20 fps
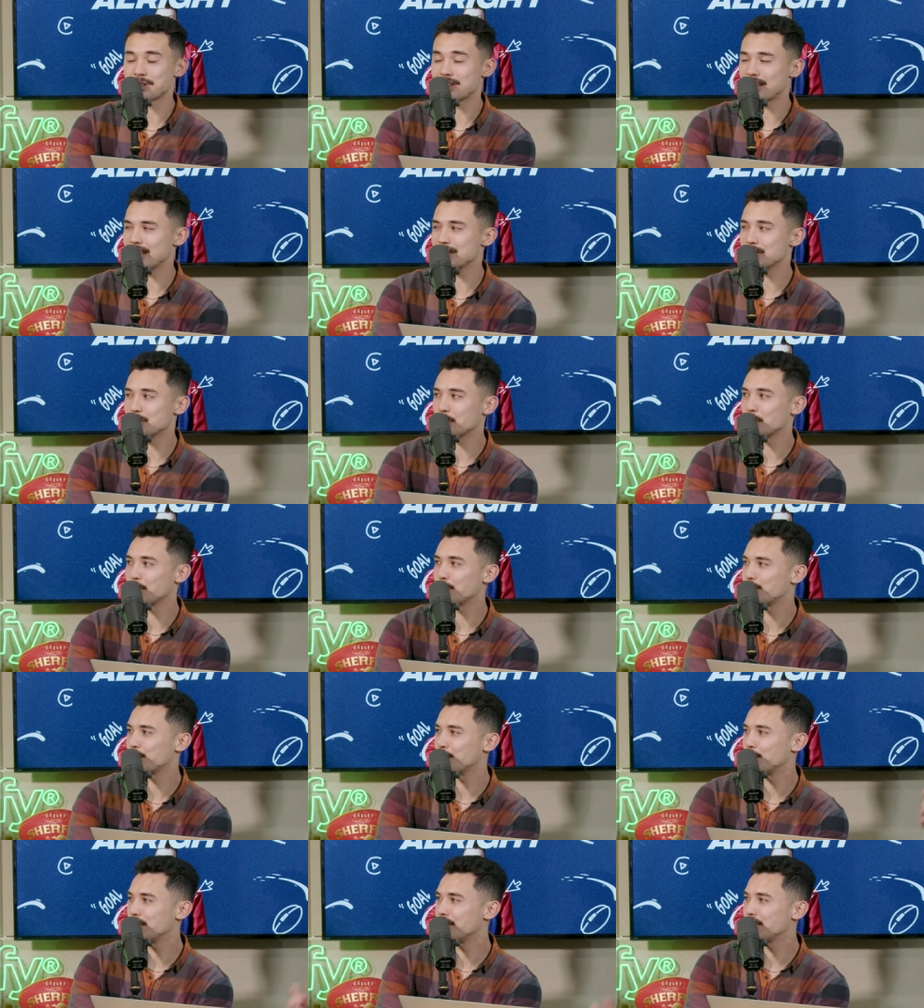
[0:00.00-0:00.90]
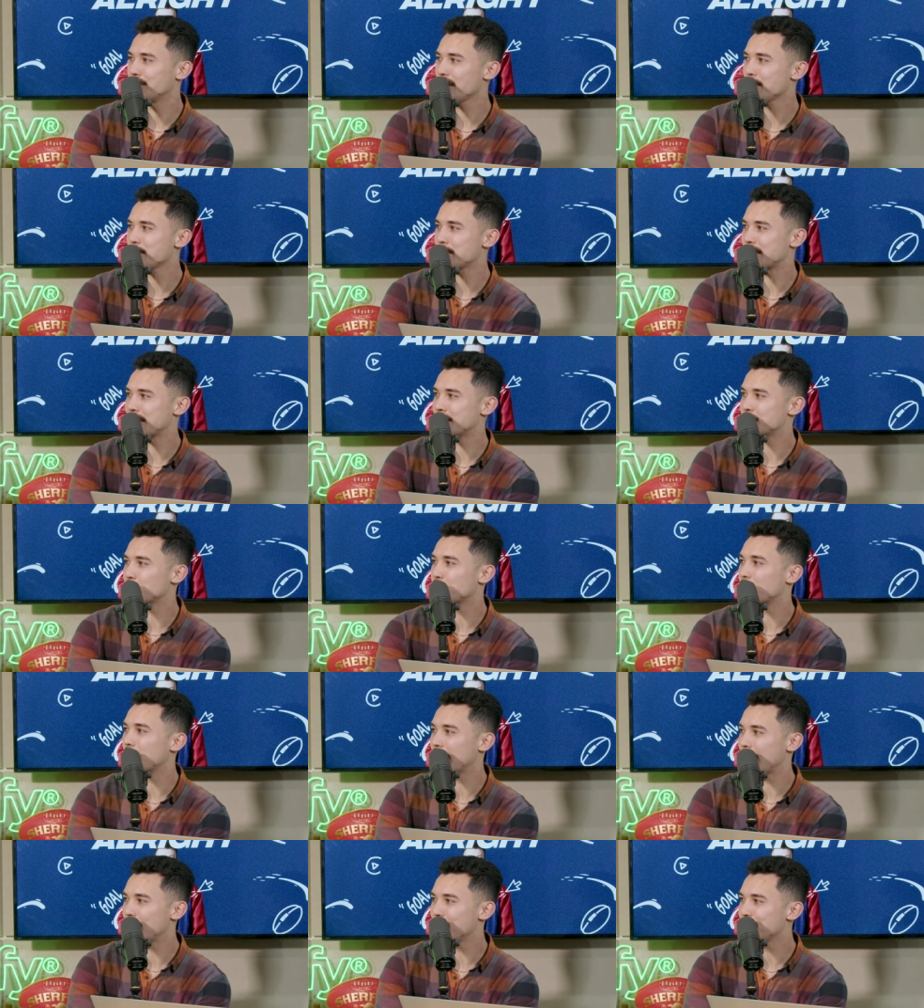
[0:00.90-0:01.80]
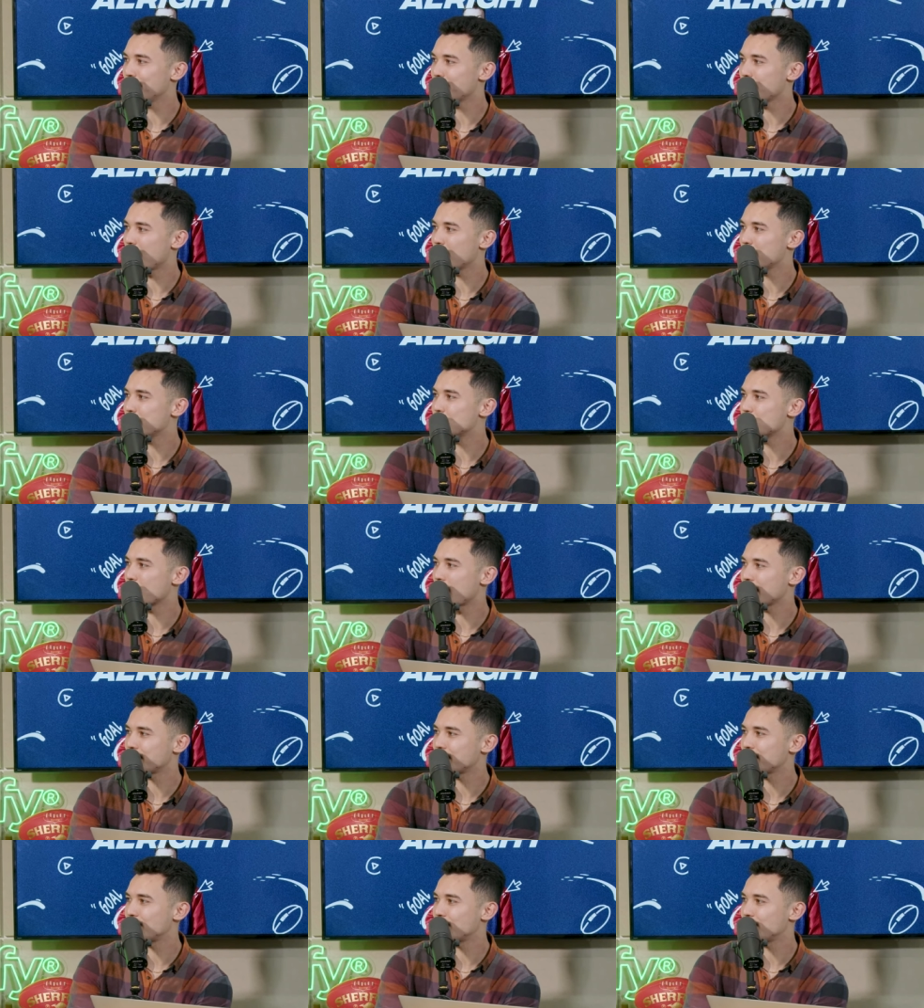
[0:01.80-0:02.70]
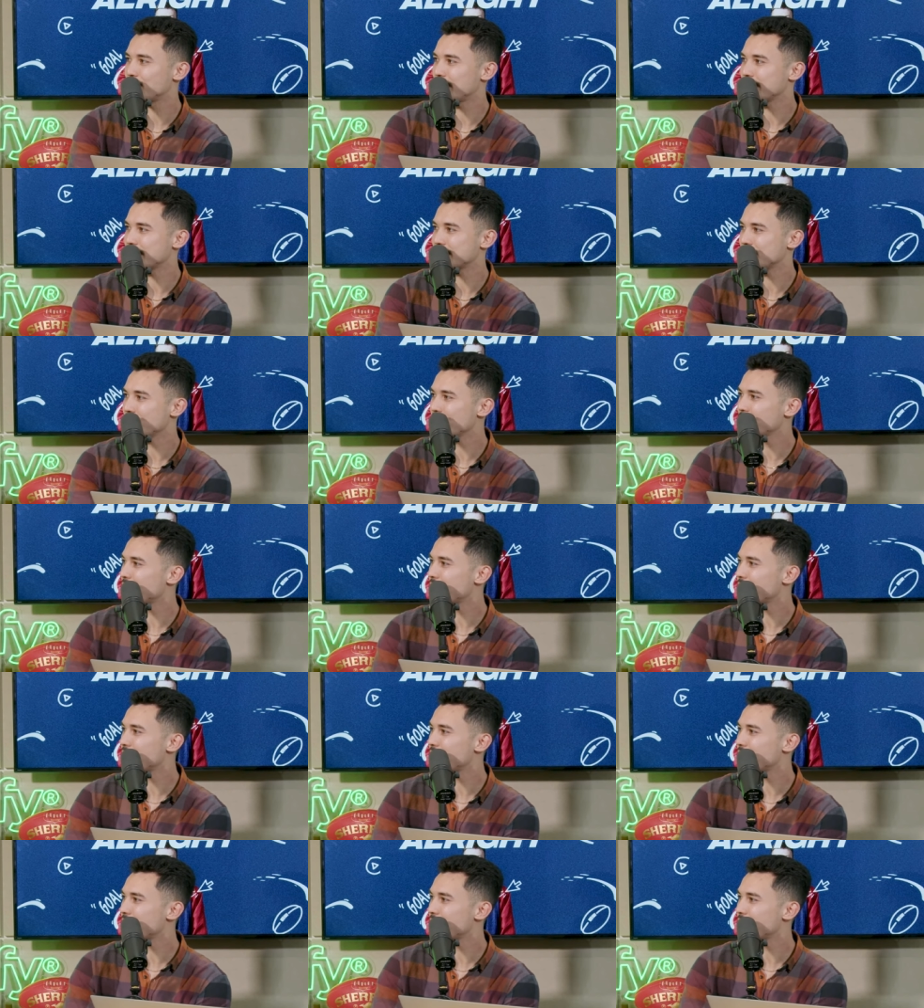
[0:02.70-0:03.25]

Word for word: potential suitors yet, potential clubs you might be drafted to next year?